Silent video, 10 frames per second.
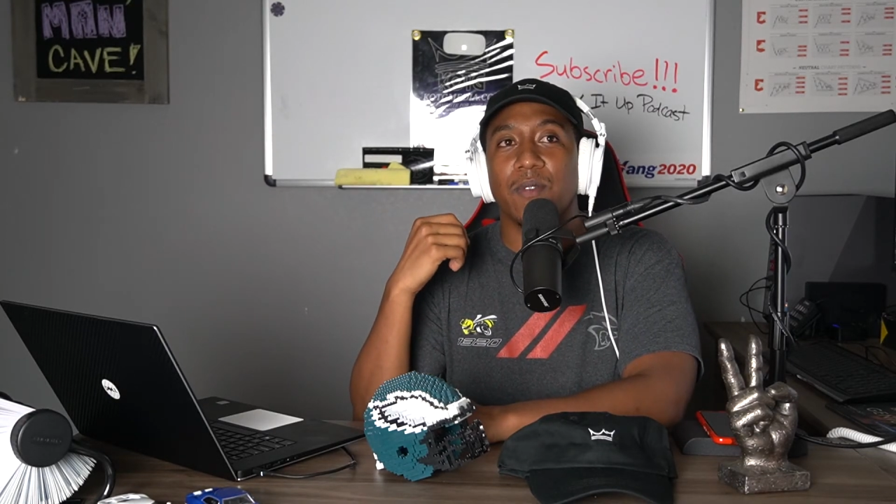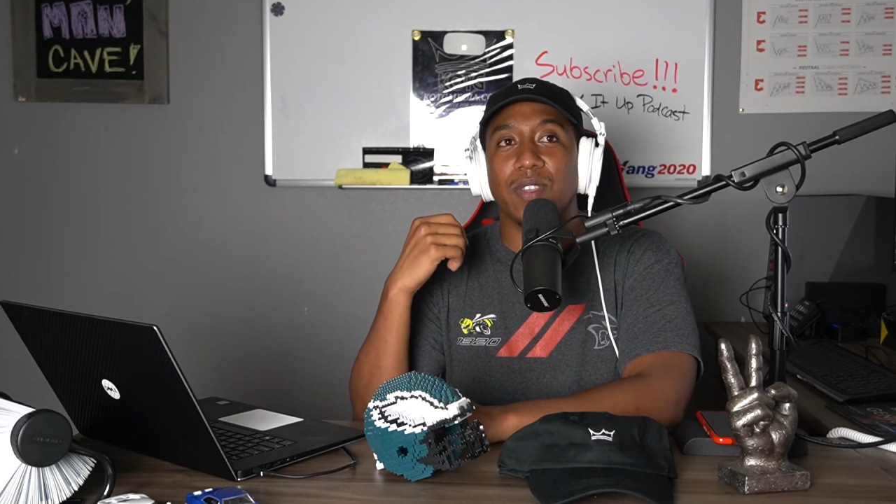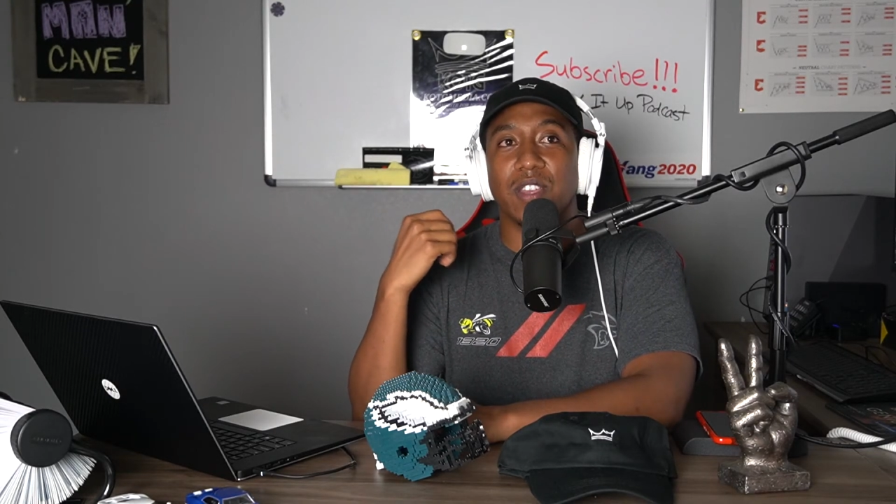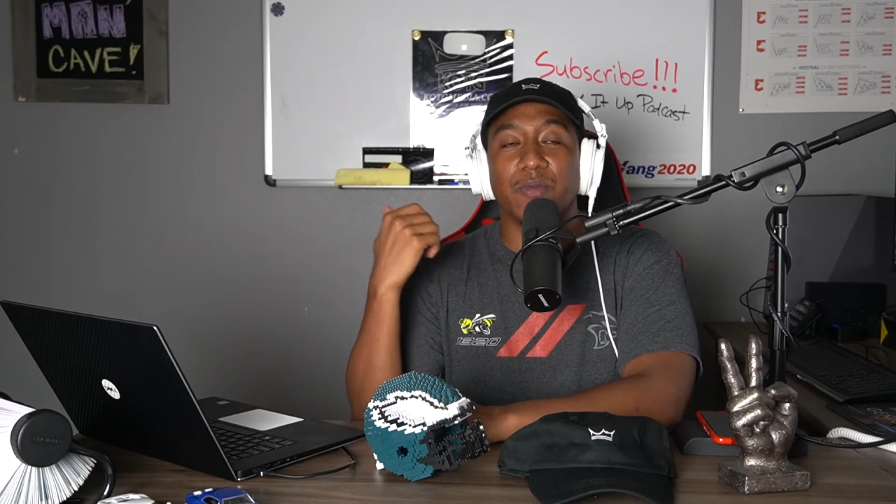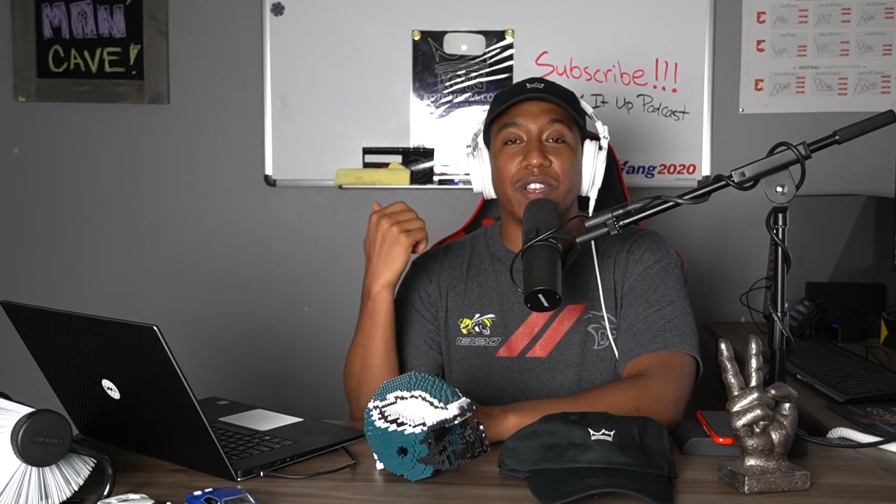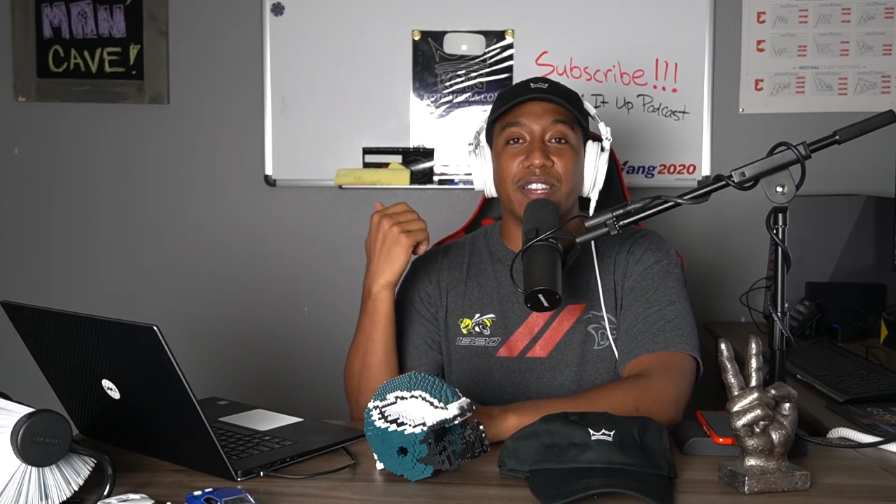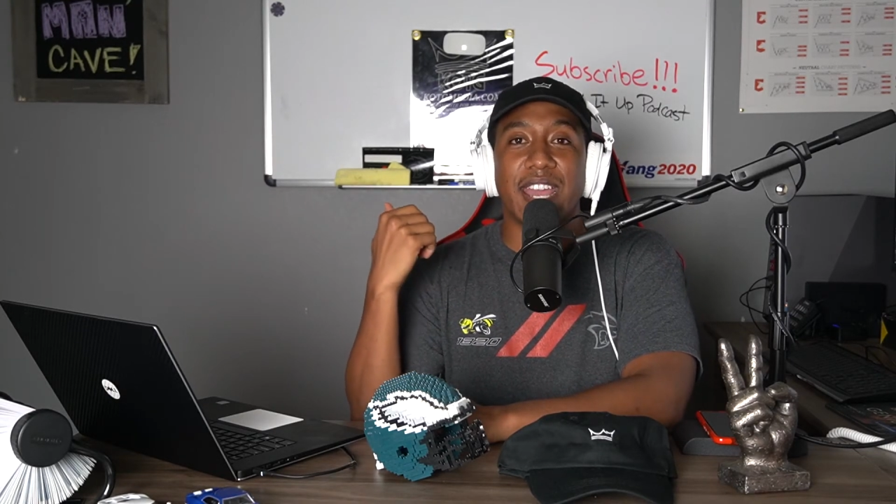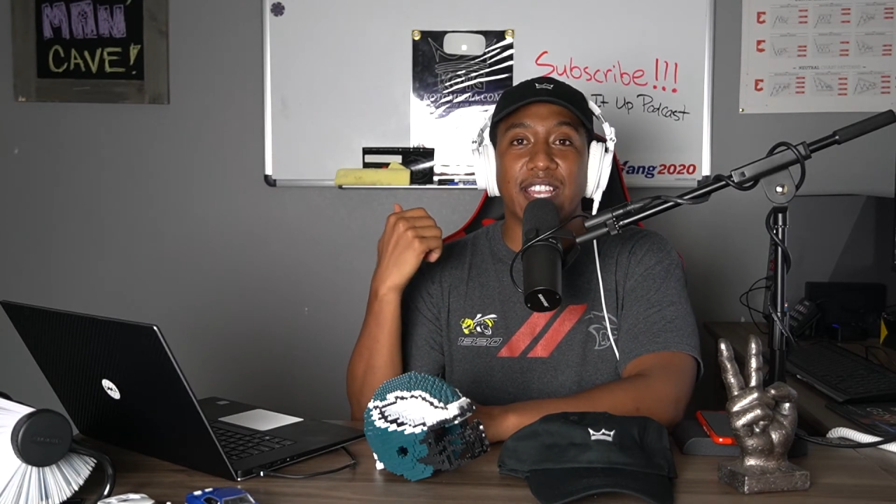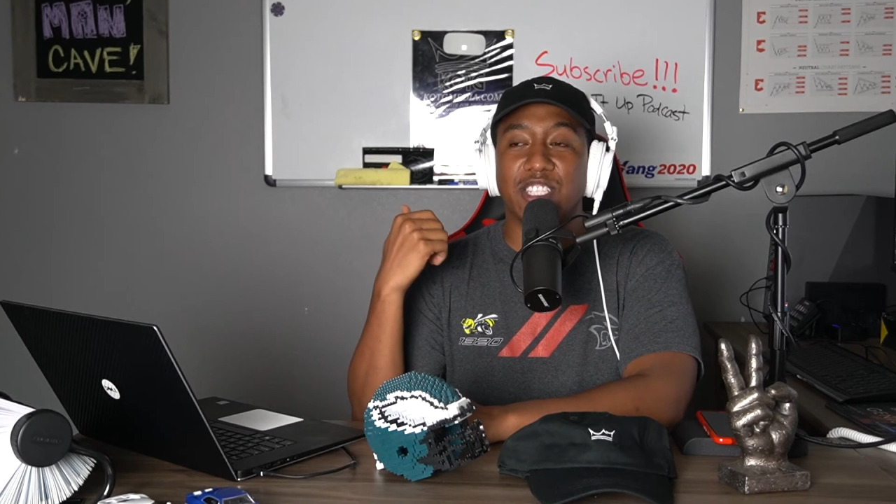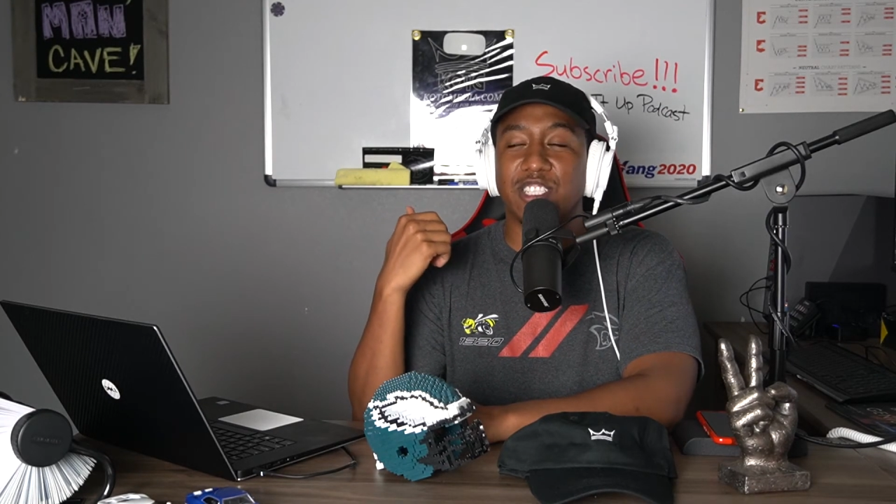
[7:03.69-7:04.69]
with the rear
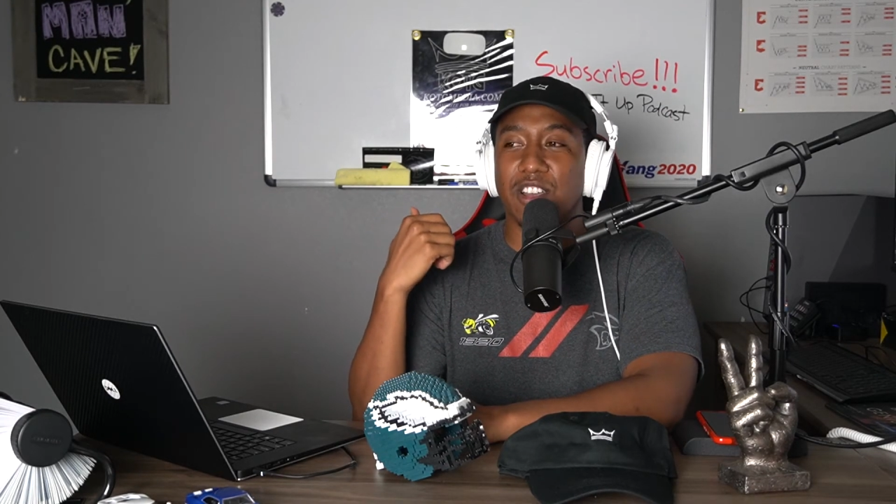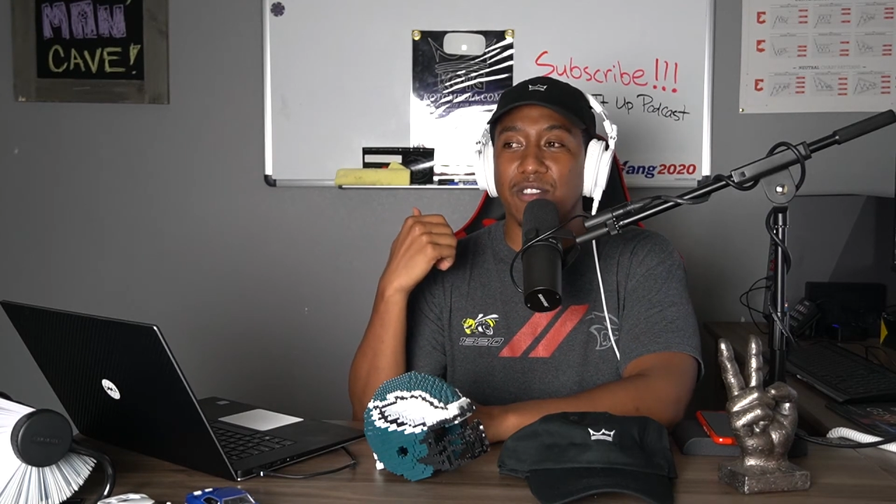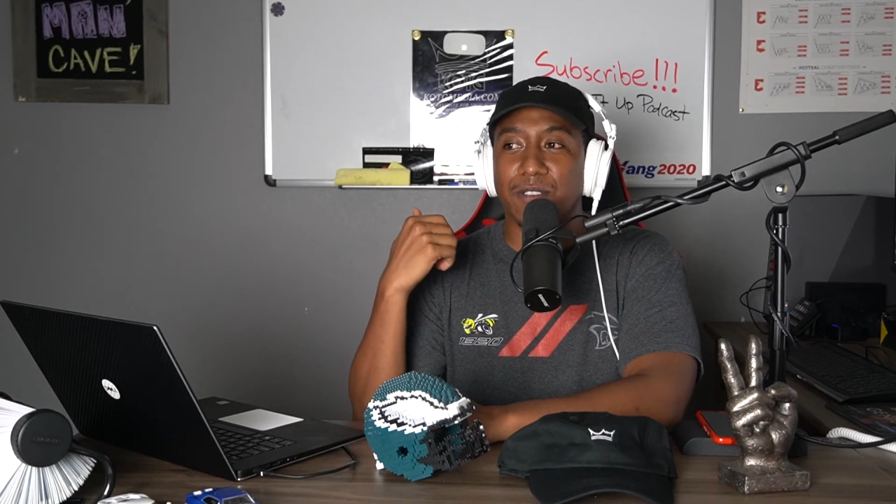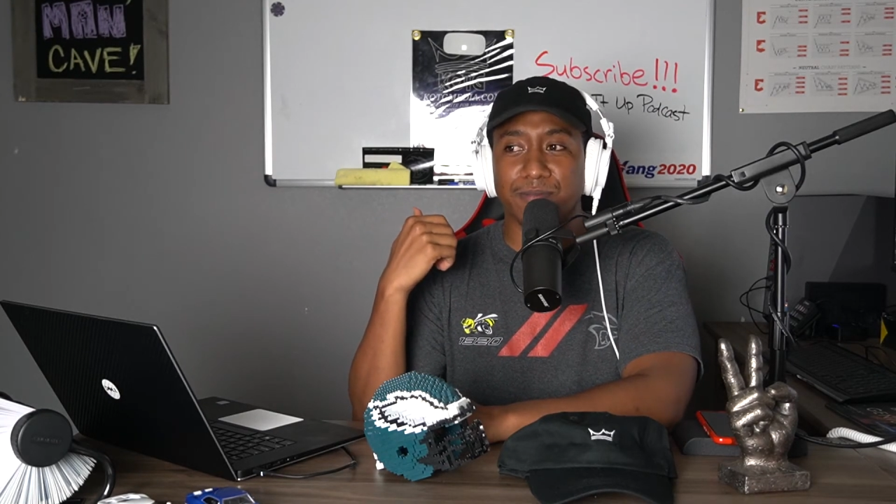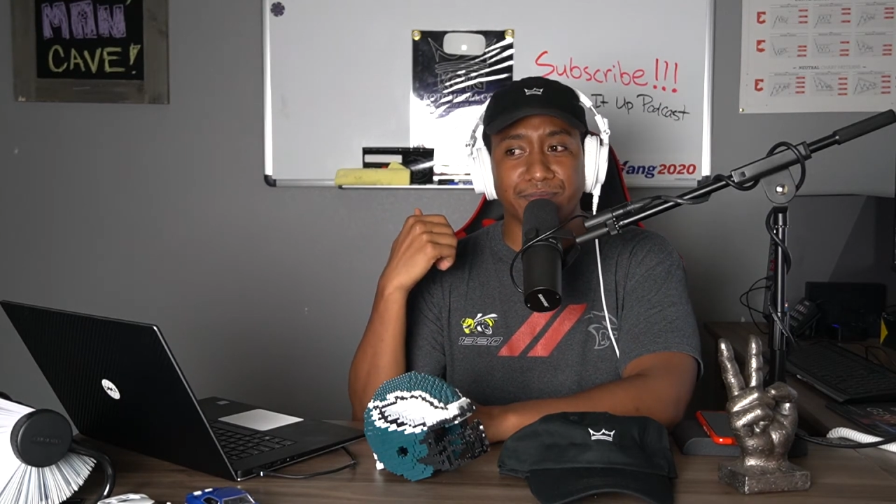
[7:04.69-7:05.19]
naked choke.